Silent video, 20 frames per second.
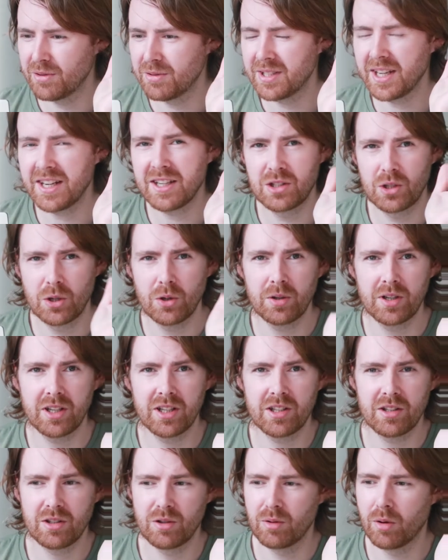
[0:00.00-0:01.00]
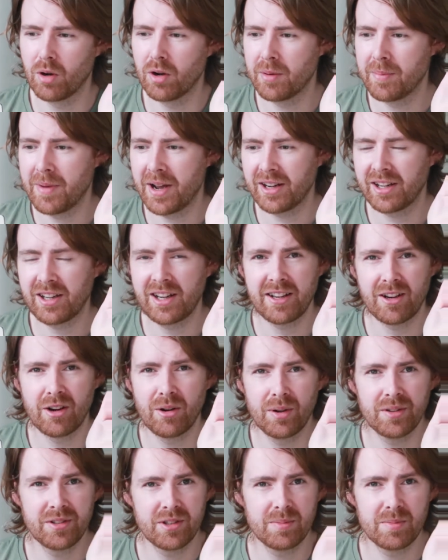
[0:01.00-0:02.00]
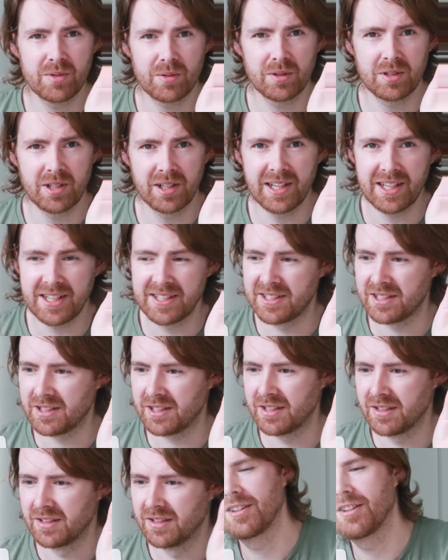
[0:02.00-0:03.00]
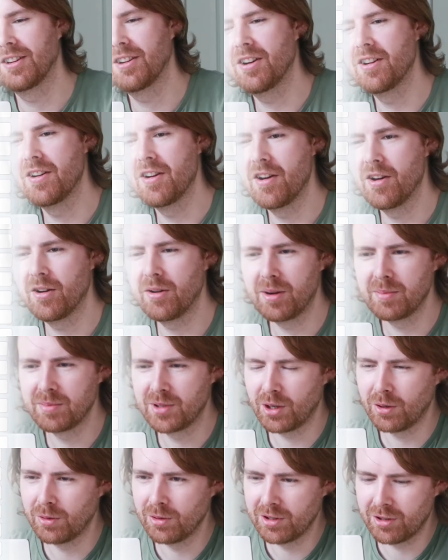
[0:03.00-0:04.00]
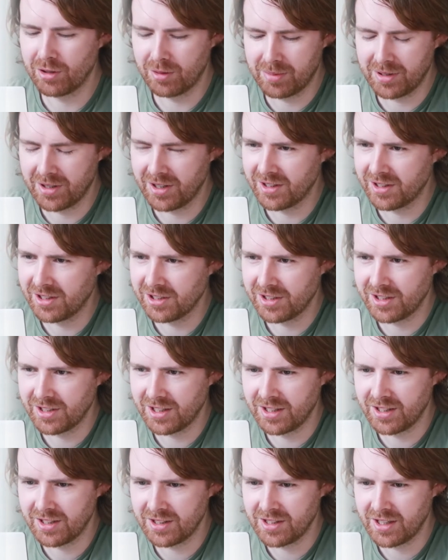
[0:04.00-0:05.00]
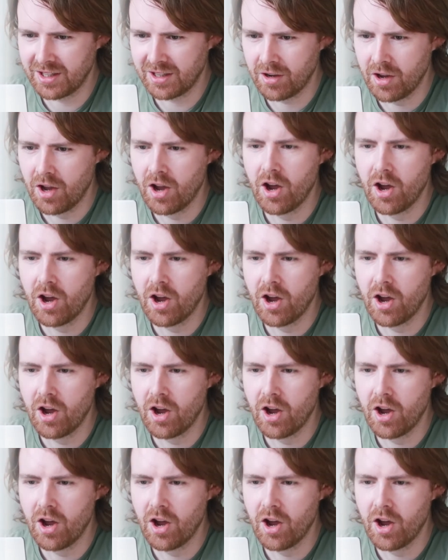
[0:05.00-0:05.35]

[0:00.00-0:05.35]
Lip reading: you say tuggy, you automatically go on some sort of list. Oh no, I'm totally going to be English at the end of the thing.